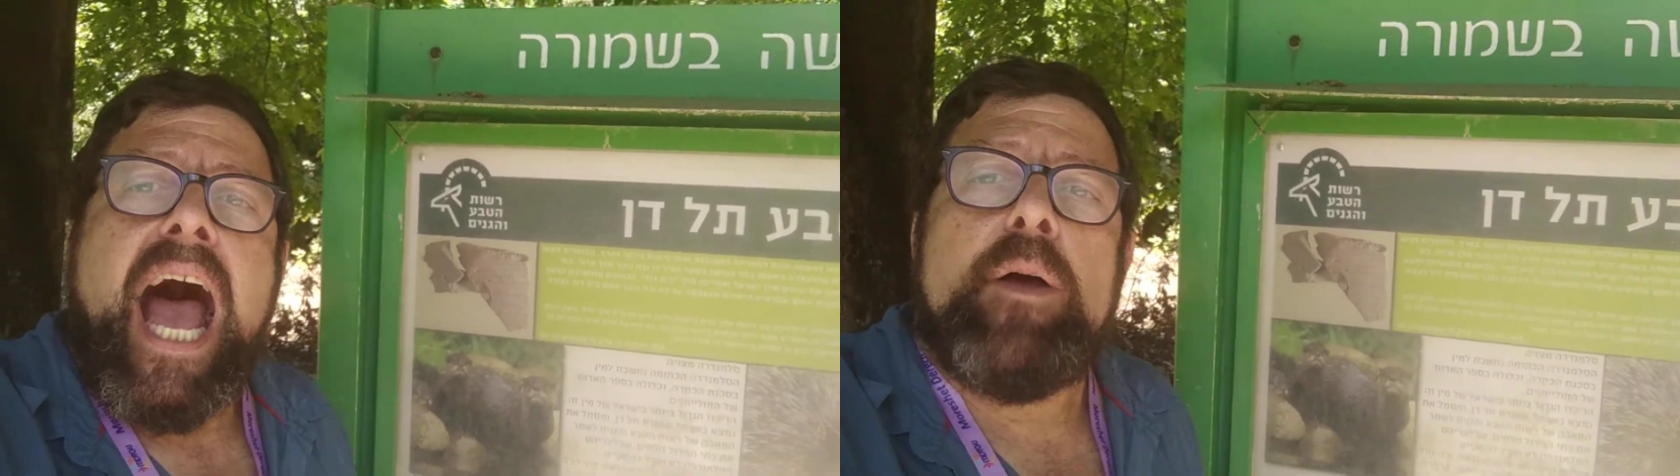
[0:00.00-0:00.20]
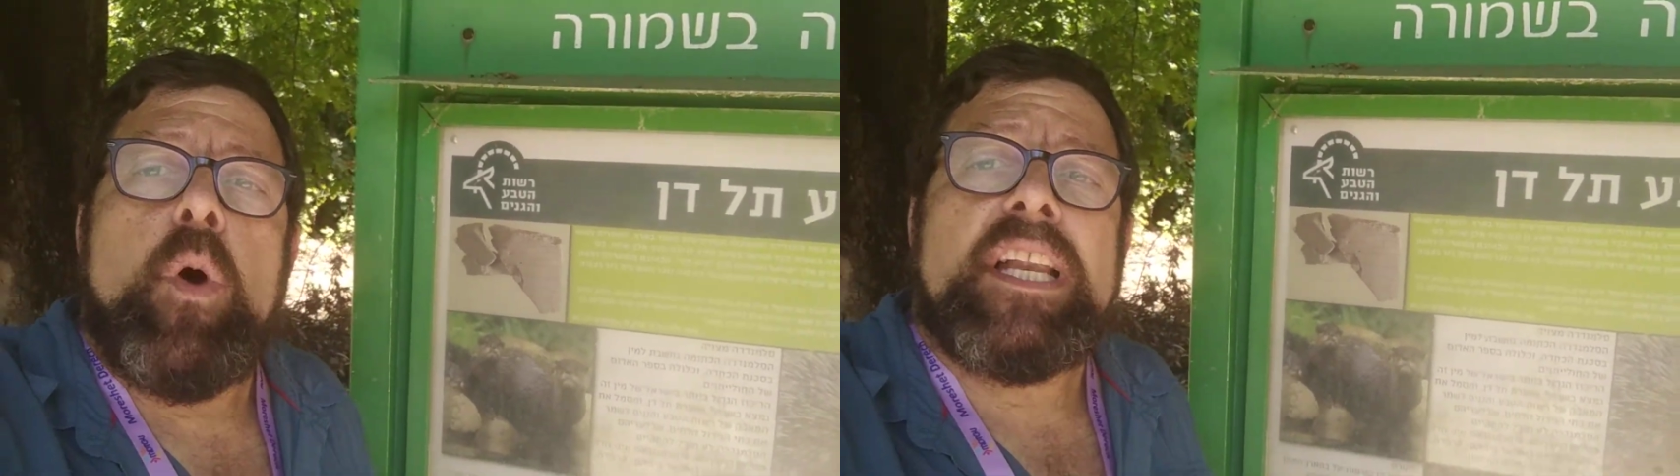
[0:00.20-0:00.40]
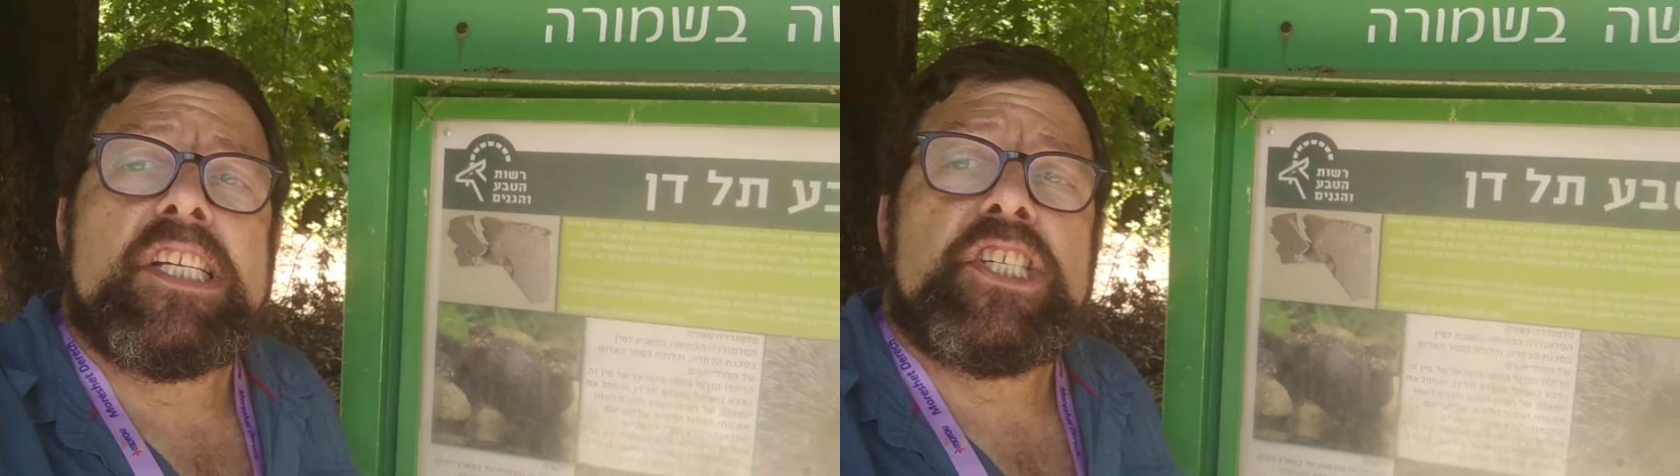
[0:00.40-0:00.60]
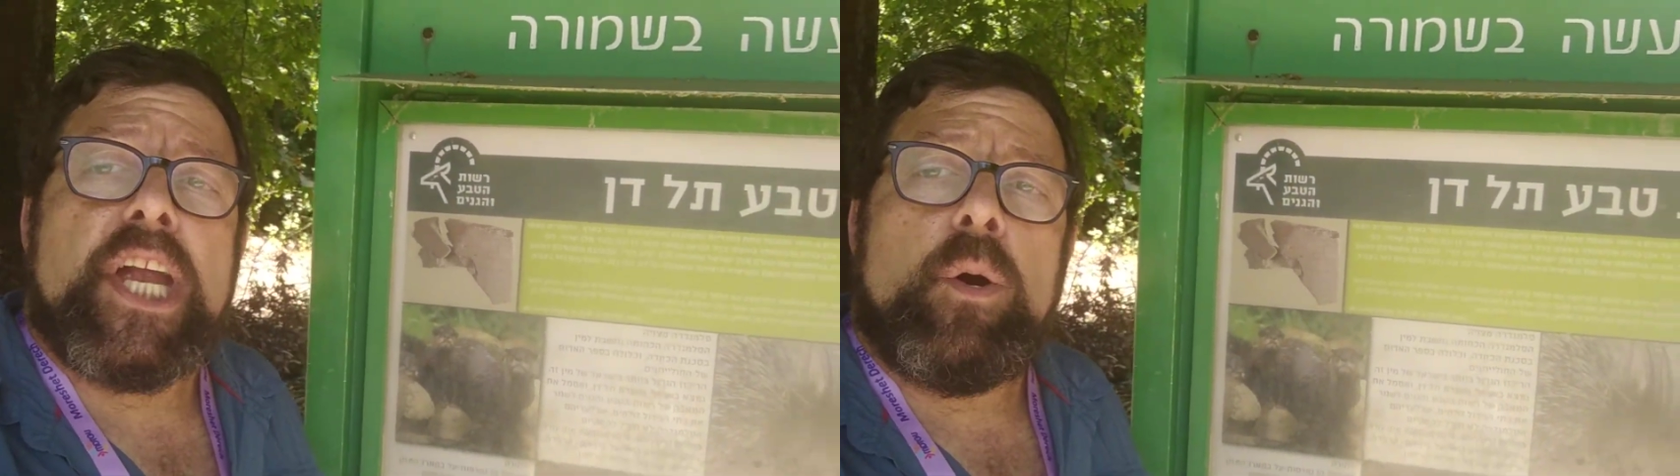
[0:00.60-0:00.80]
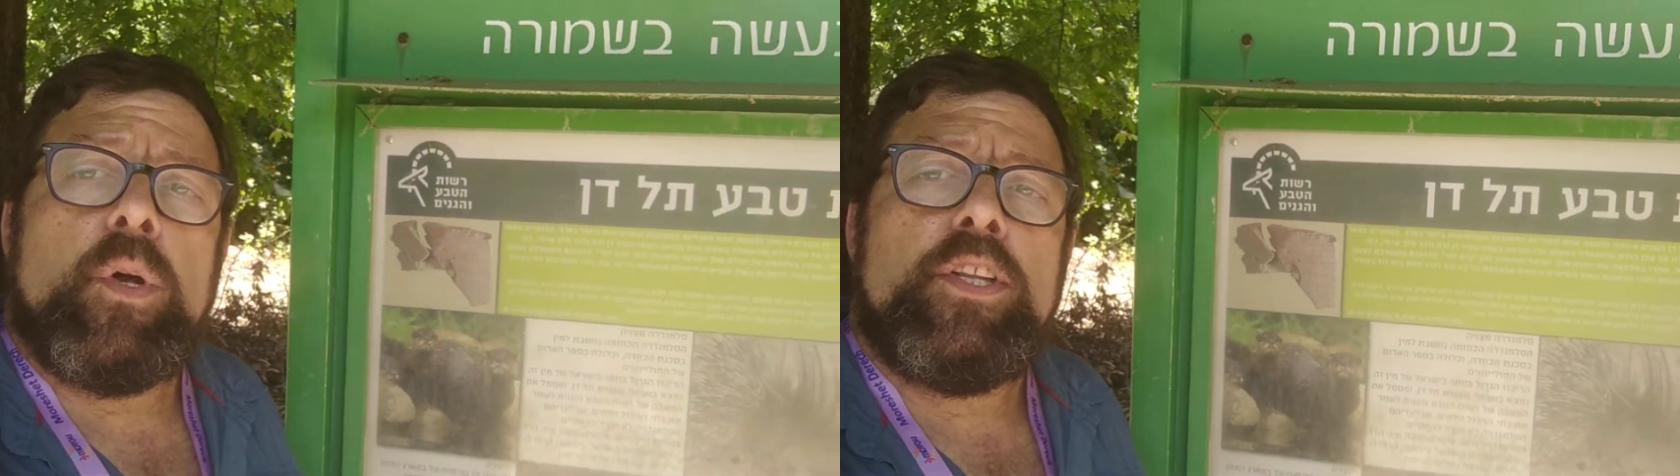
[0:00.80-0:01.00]
I want to
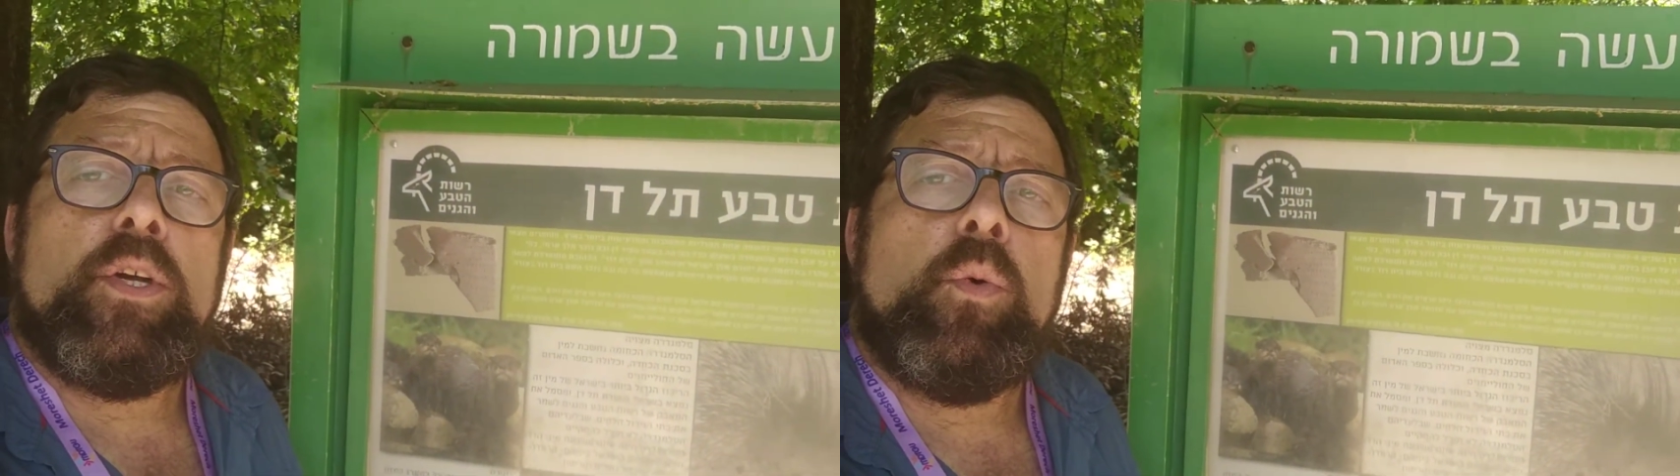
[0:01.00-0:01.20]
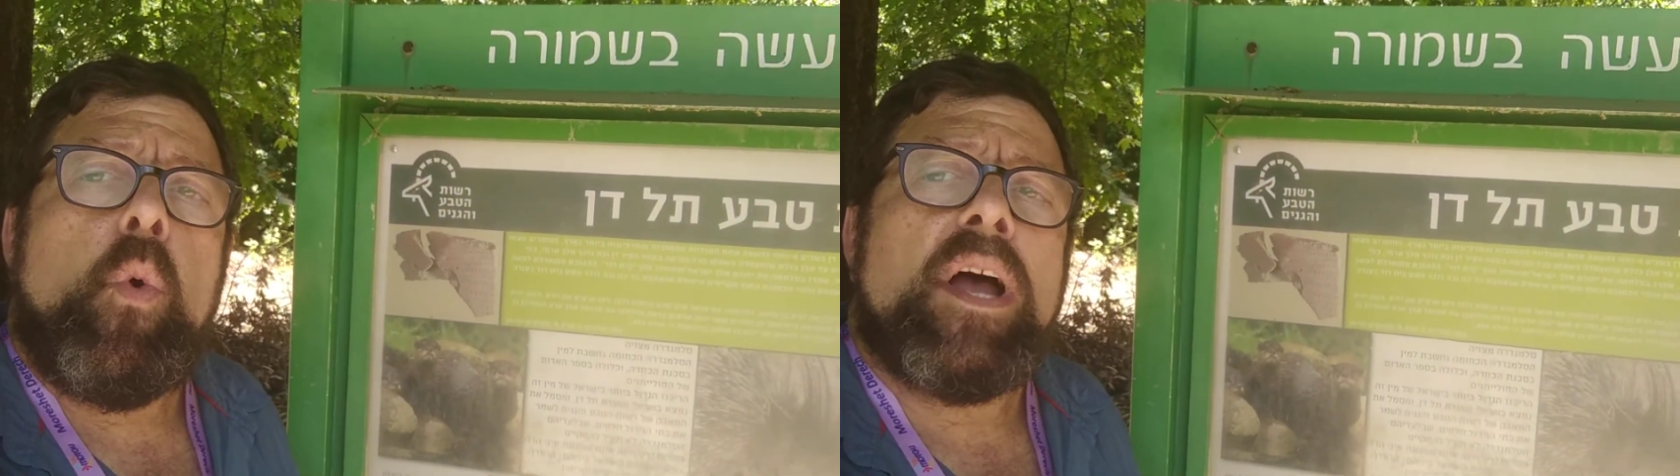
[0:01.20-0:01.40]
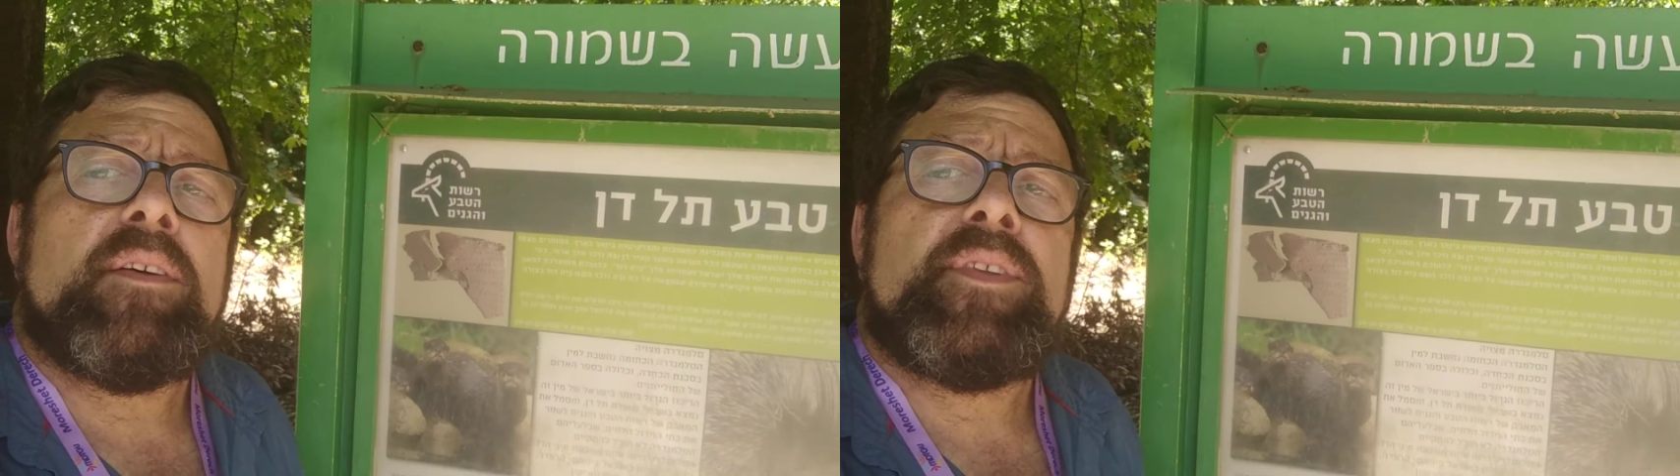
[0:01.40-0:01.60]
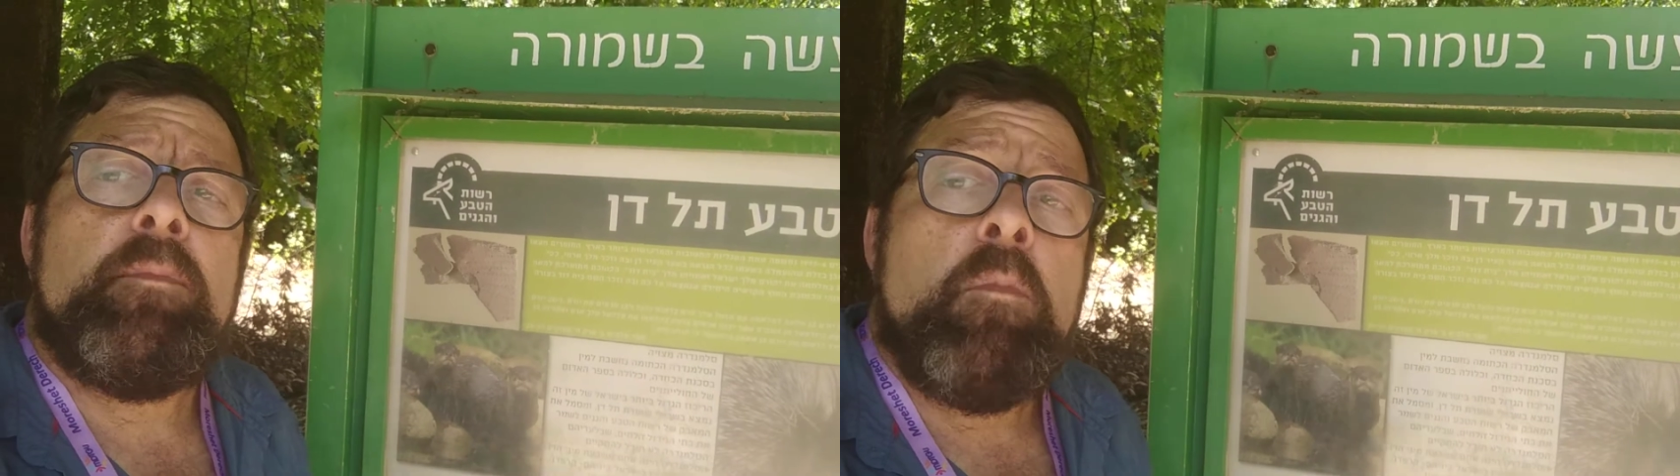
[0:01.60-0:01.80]
share with you one of the